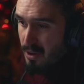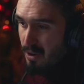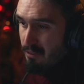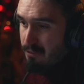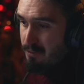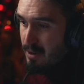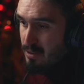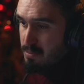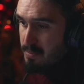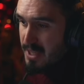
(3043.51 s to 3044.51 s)
of
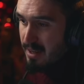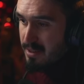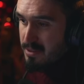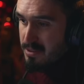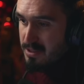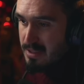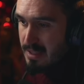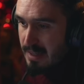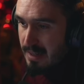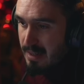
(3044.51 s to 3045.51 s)
felt pianos
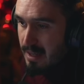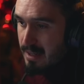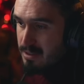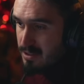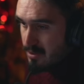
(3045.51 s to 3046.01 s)
that I like to